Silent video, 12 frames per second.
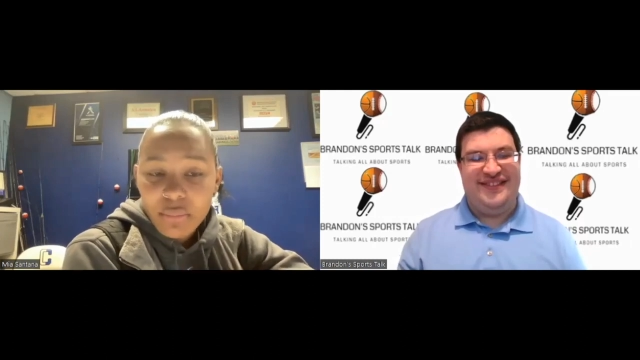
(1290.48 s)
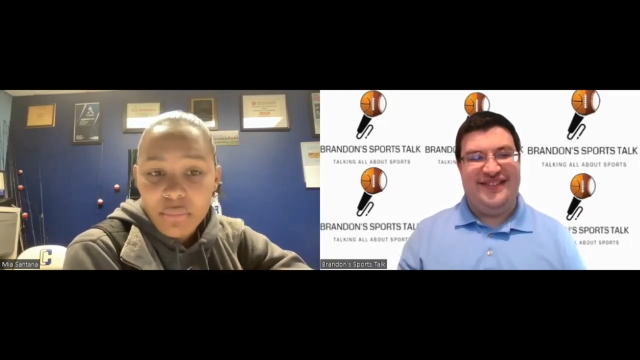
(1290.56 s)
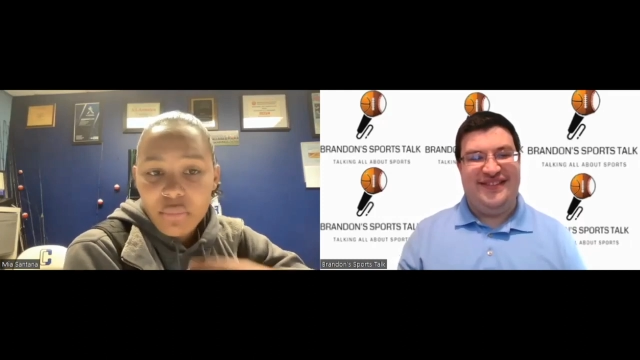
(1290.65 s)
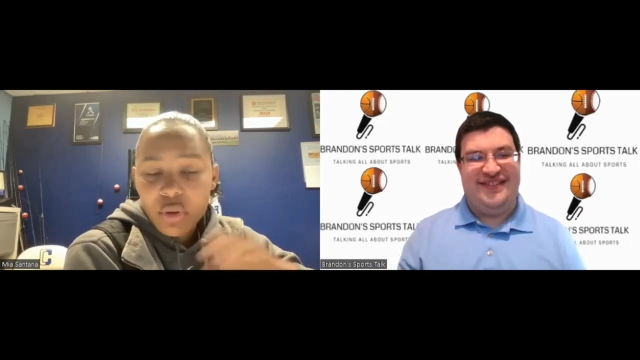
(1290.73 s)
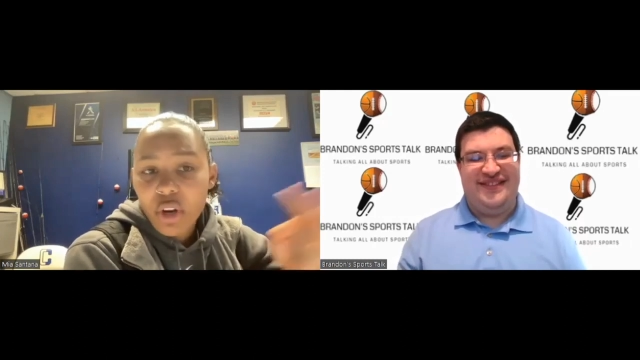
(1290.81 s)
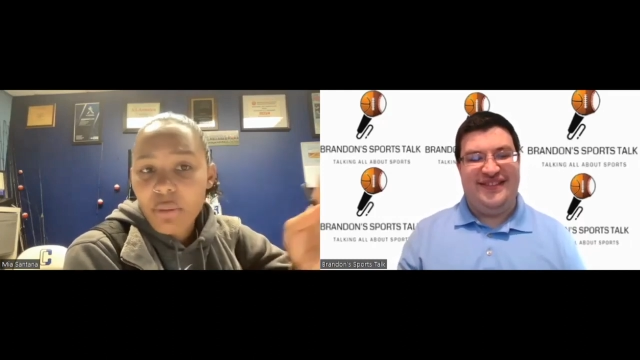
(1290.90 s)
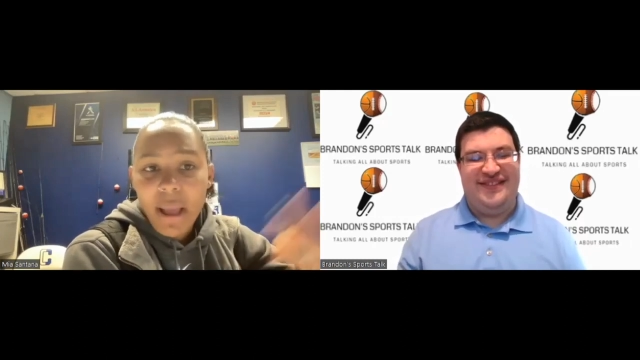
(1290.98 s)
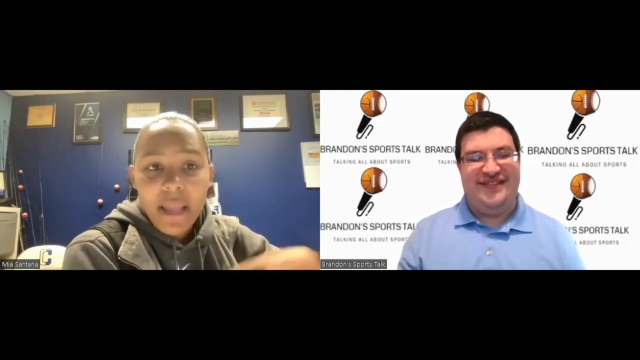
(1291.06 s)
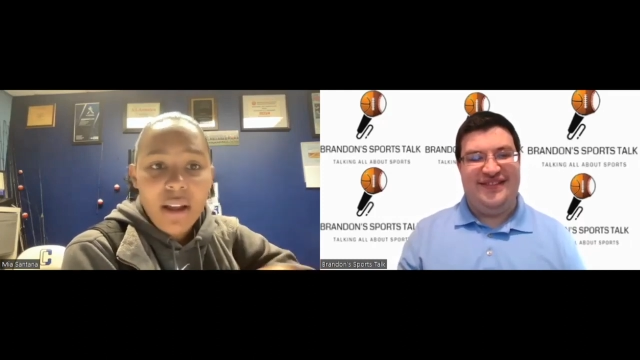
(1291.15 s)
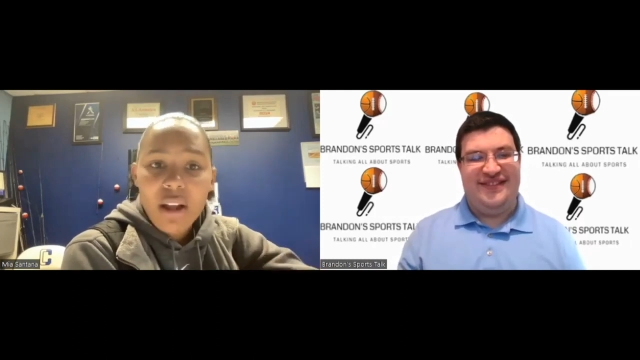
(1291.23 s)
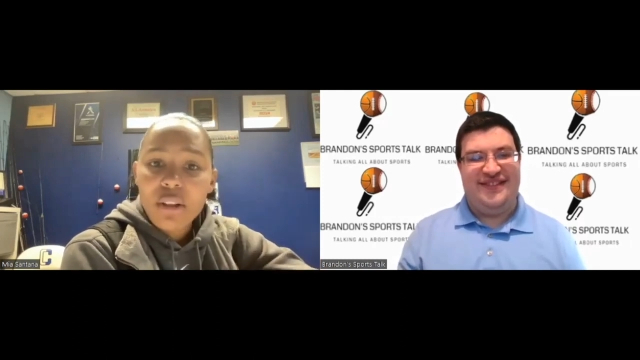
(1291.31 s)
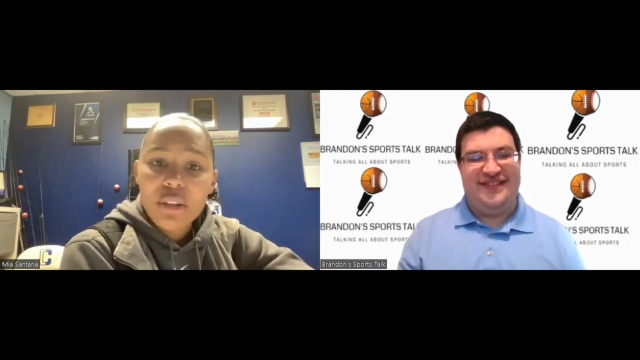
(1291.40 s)
Speaker 1: during my
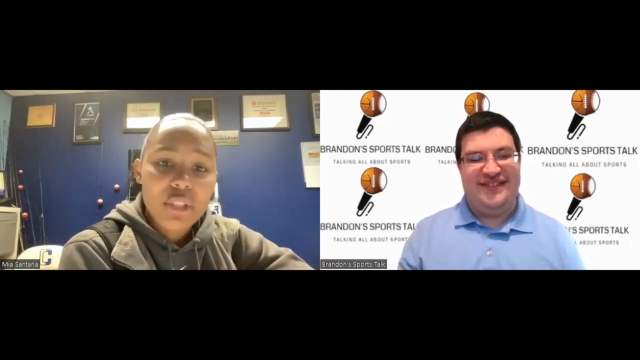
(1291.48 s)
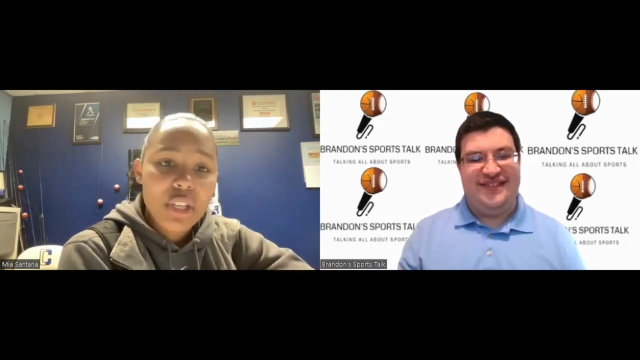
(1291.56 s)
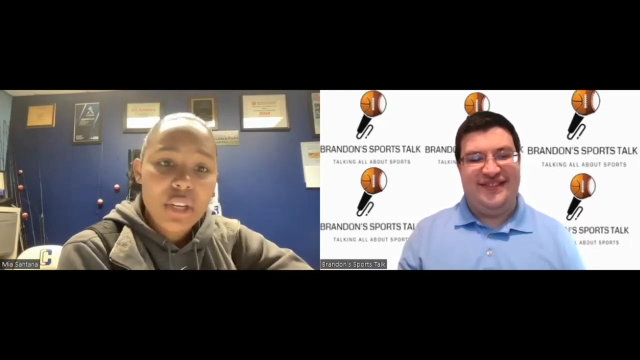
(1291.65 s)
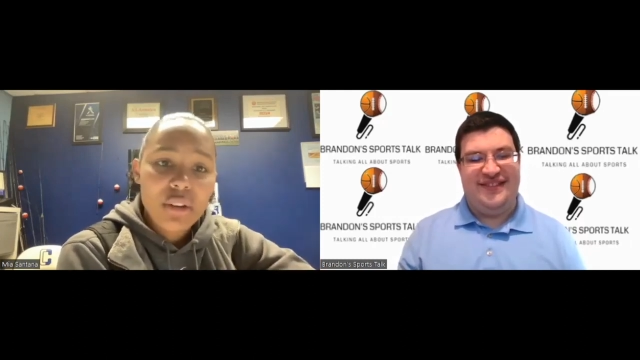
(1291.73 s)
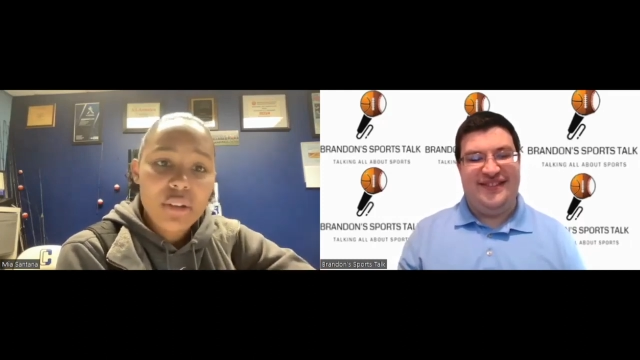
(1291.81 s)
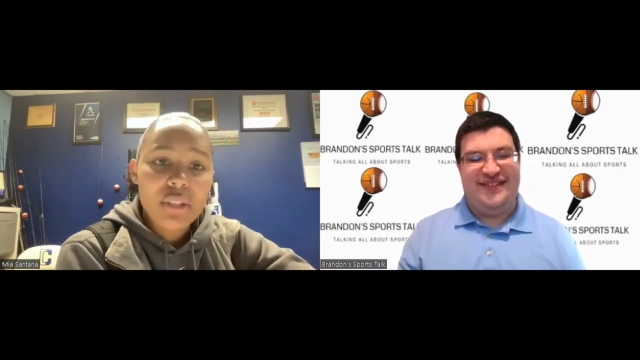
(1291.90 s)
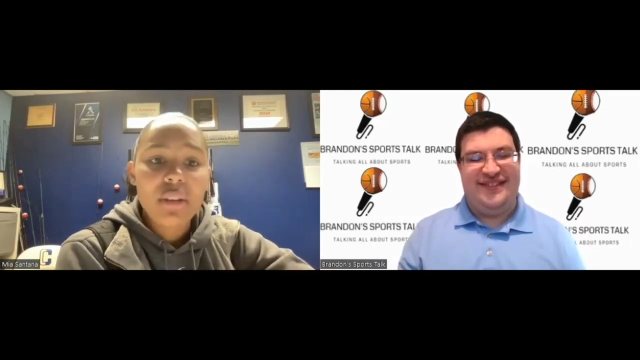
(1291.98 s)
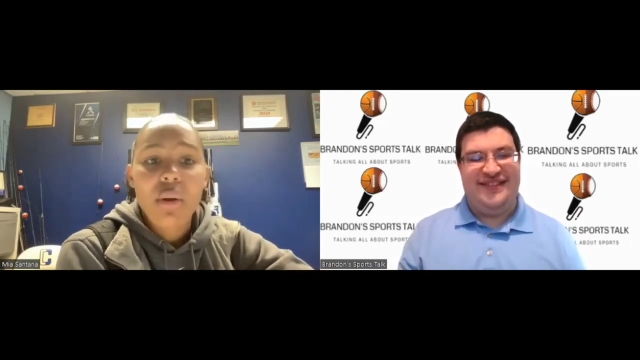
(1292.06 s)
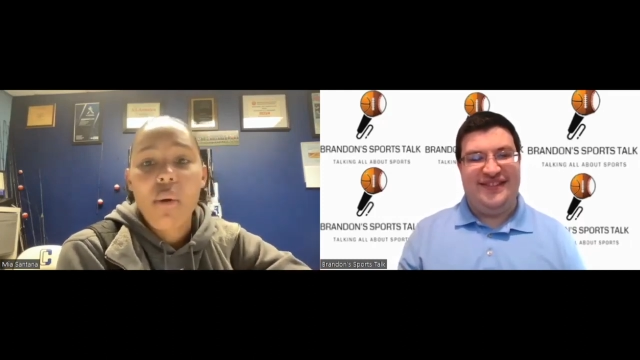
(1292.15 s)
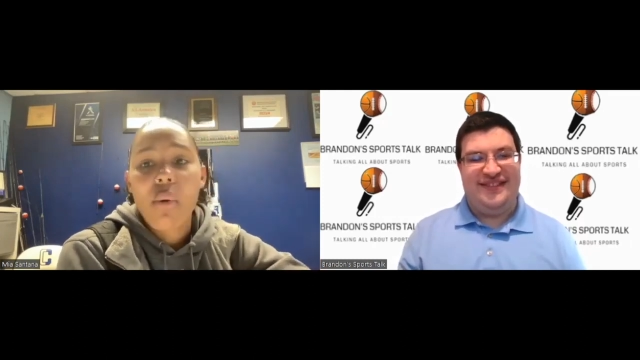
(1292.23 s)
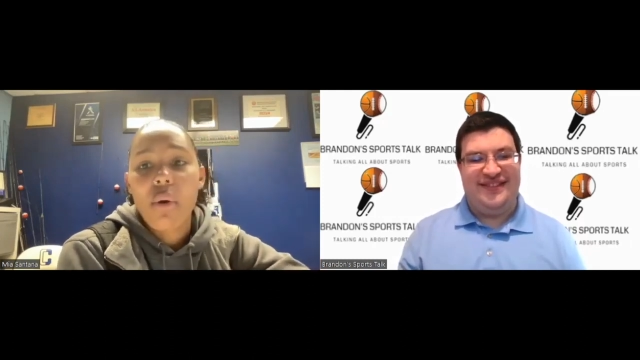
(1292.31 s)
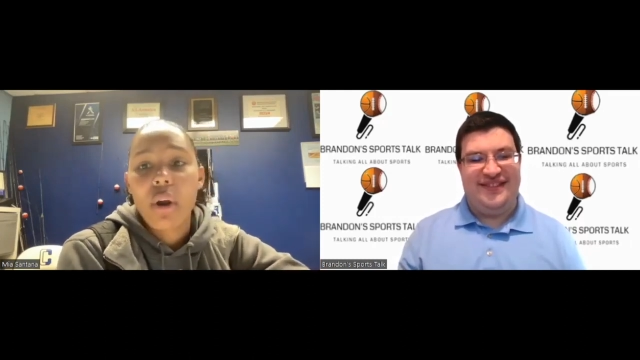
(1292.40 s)
college years,
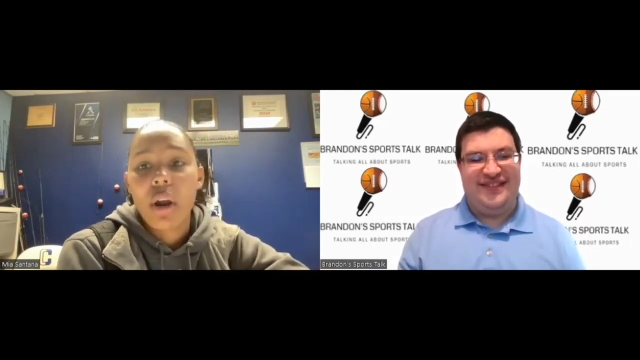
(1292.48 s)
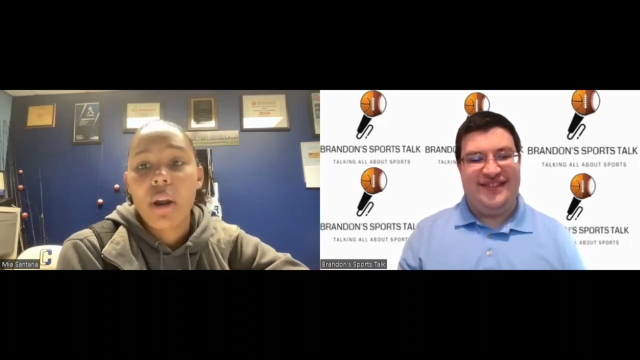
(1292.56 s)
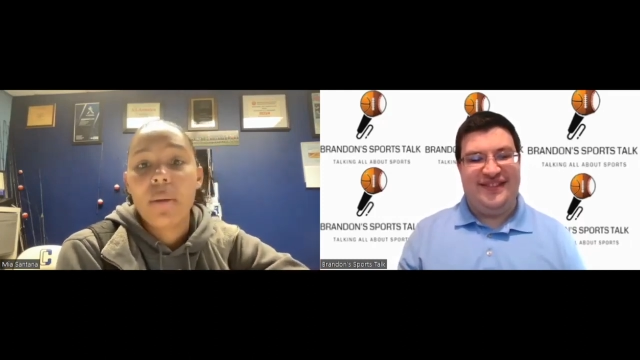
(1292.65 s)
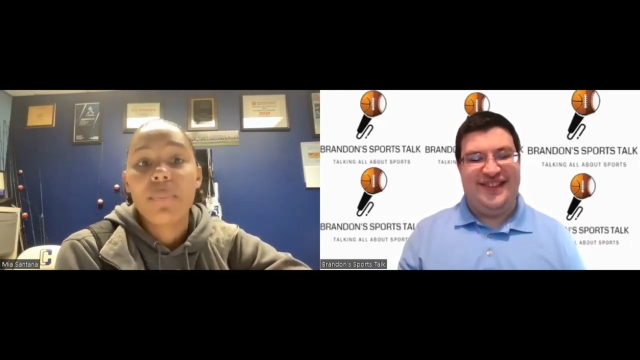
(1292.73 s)
or